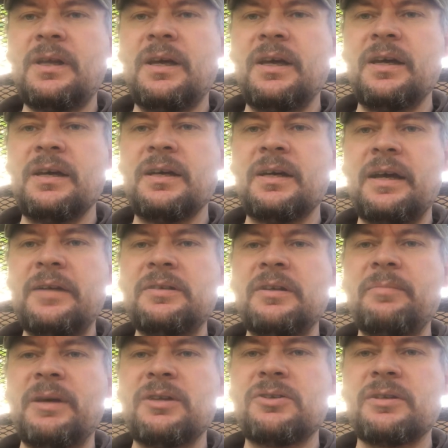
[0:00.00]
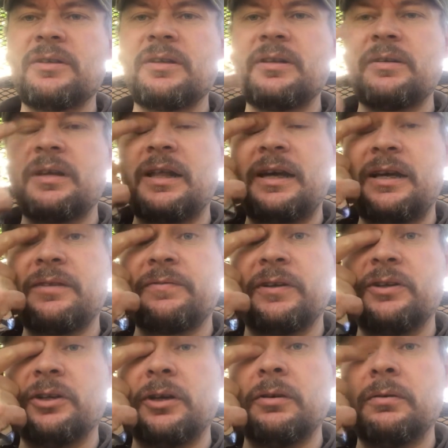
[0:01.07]
As I mentioned in the last
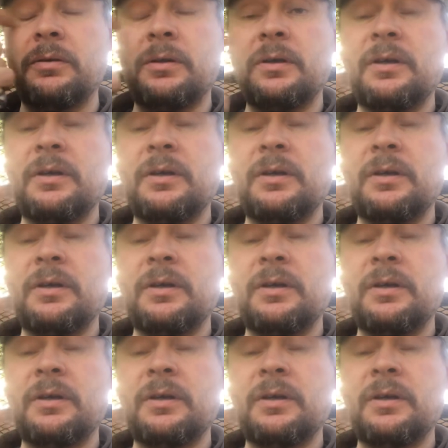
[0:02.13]
video,